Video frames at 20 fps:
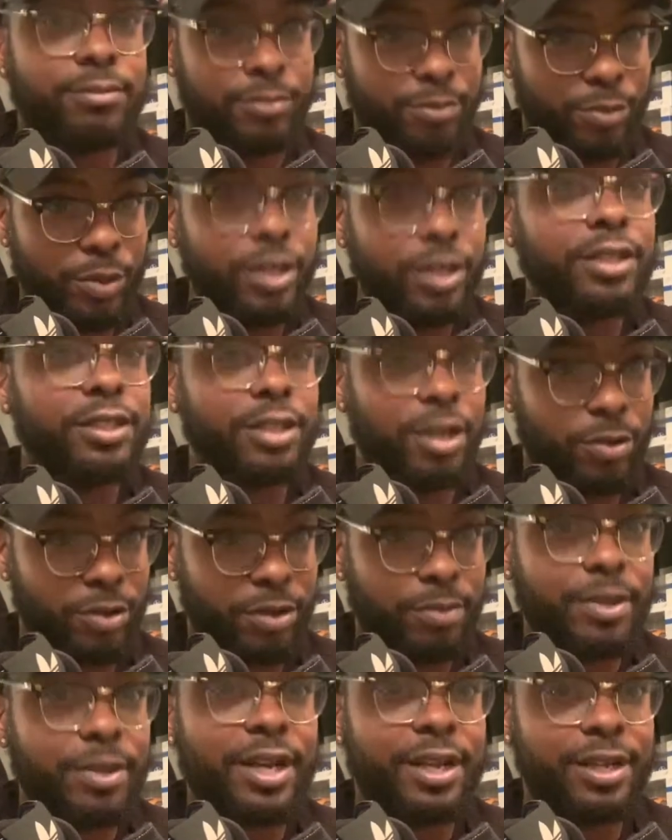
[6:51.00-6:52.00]
we could talk
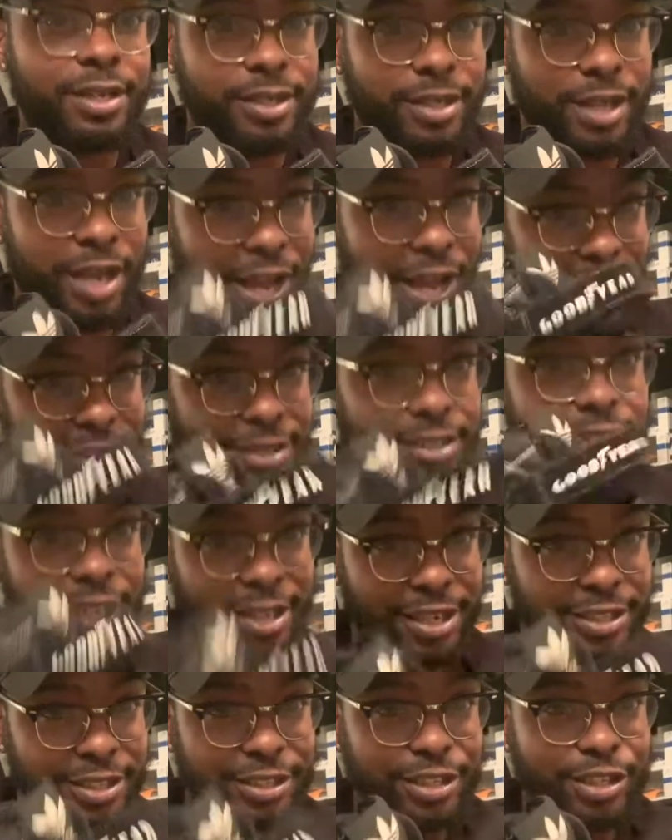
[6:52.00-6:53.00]
about it. I'll
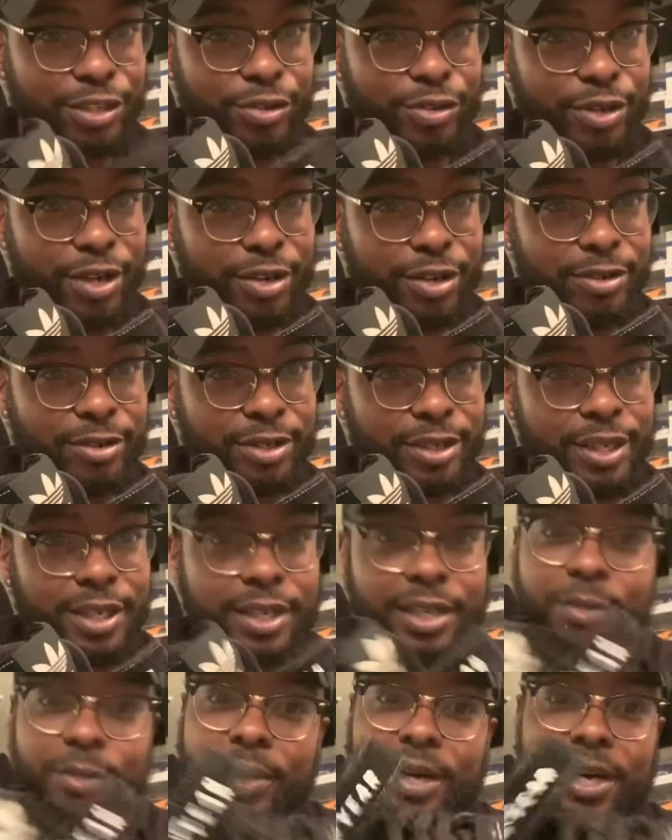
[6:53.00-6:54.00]
sell it to you though.
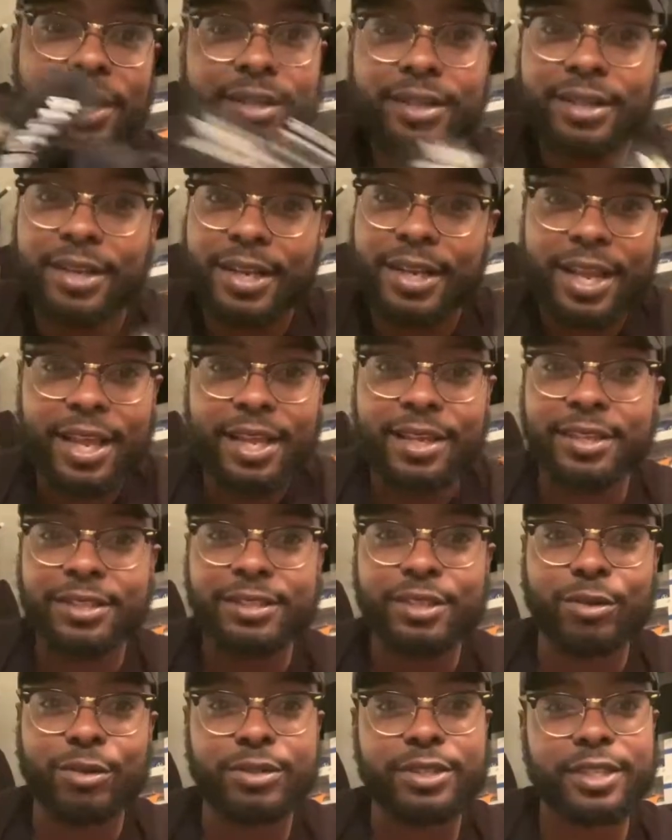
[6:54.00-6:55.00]
But other than that, this
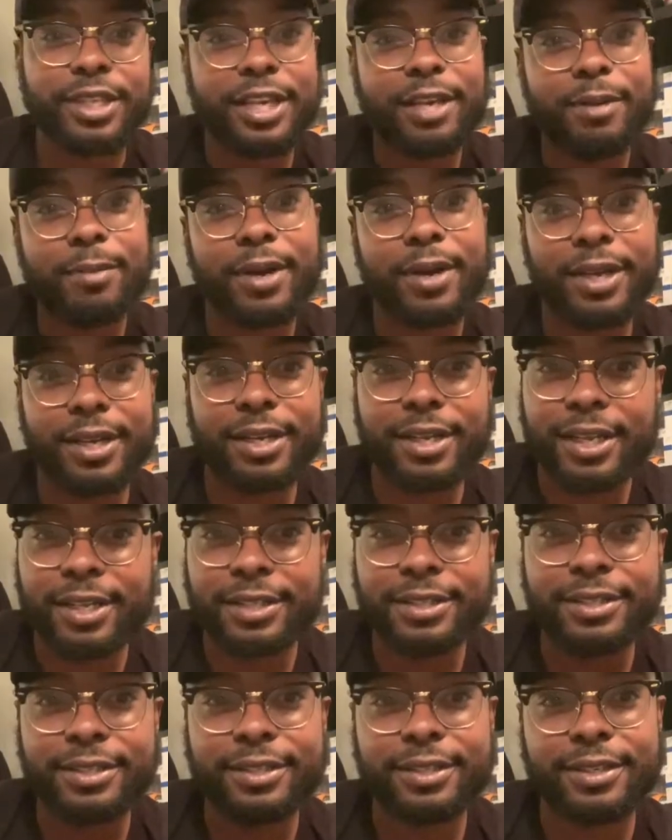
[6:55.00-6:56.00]
gonna stay in my
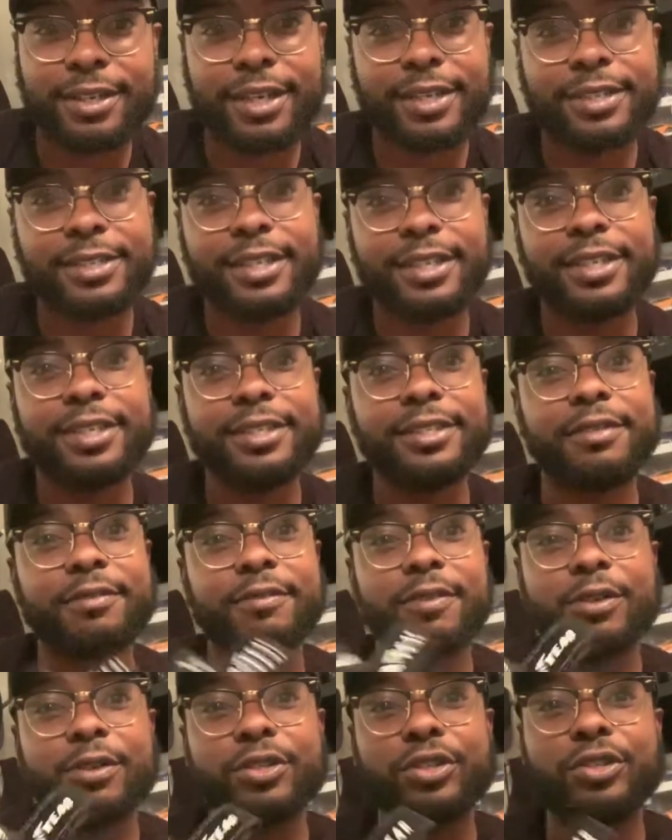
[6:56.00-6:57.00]
collection. Like I said, this is the
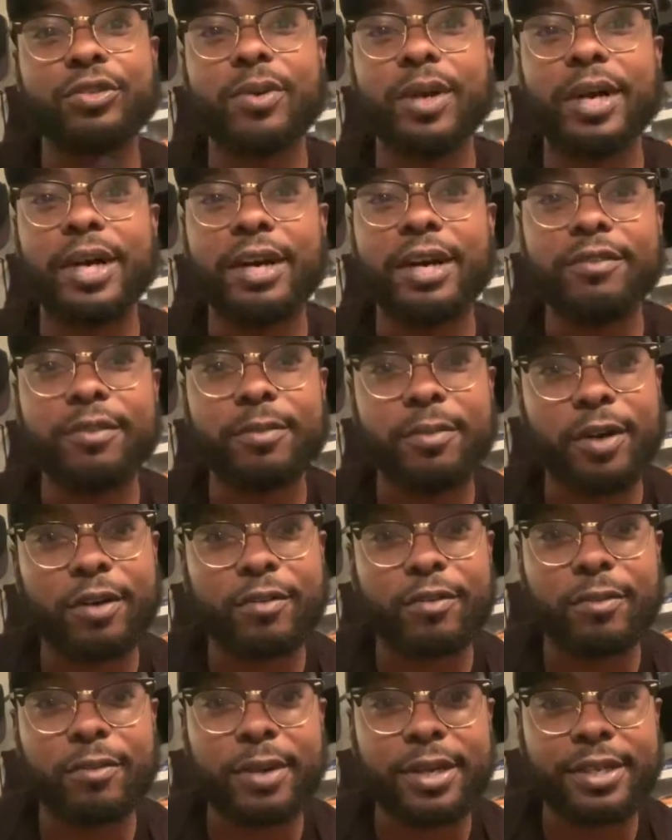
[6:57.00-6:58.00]
first shoe I ever
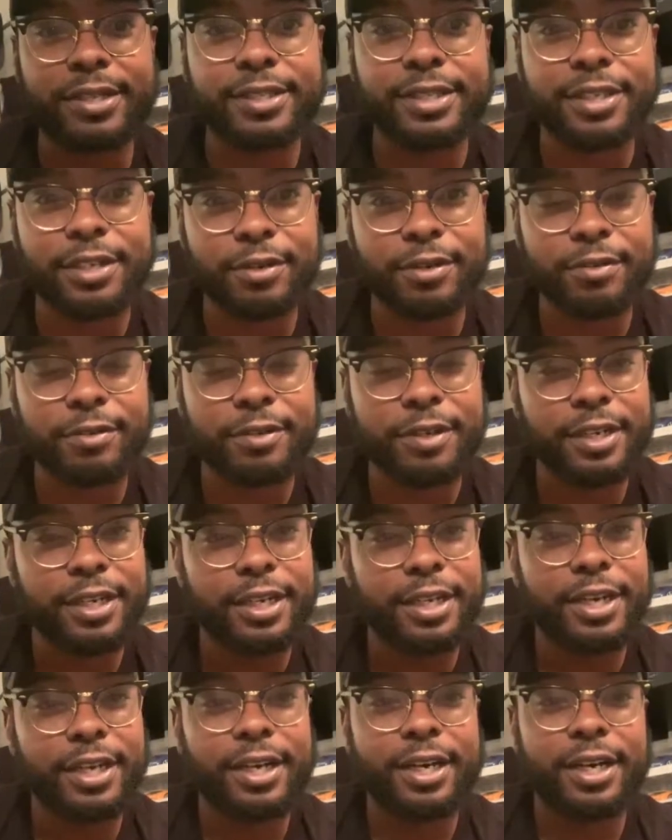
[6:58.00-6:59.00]
bought for myself.
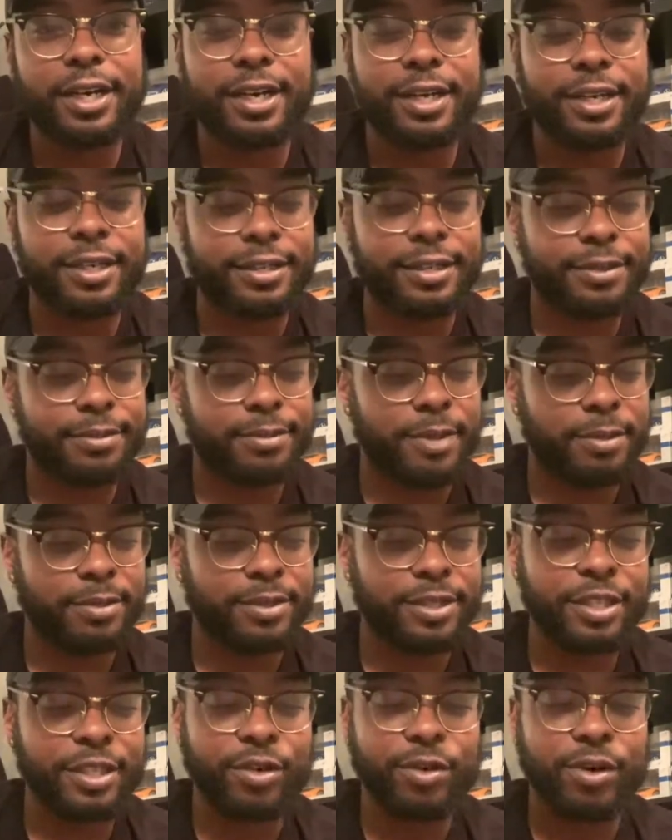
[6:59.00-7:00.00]
Um, I'm
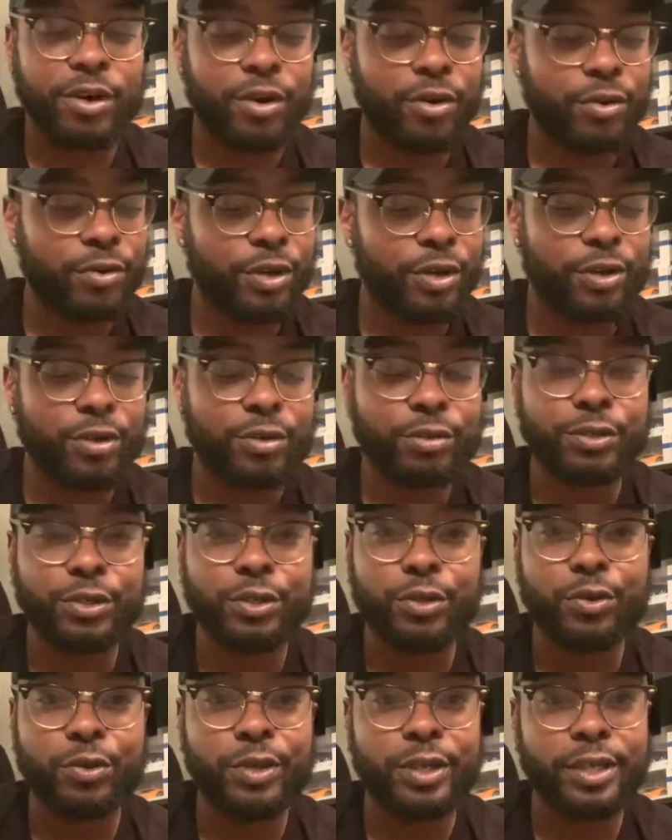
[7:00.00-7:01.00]
still holding on
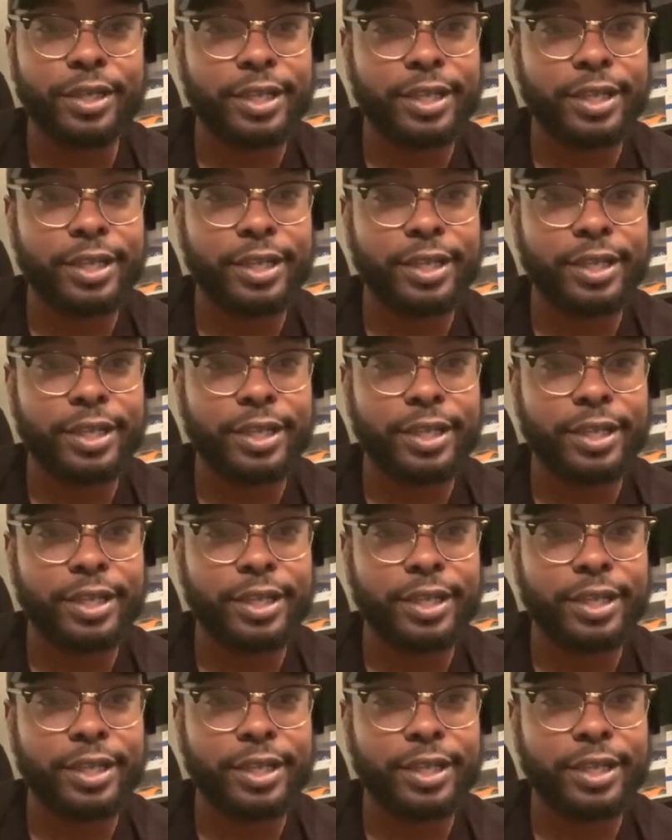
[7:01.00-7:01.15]
to it.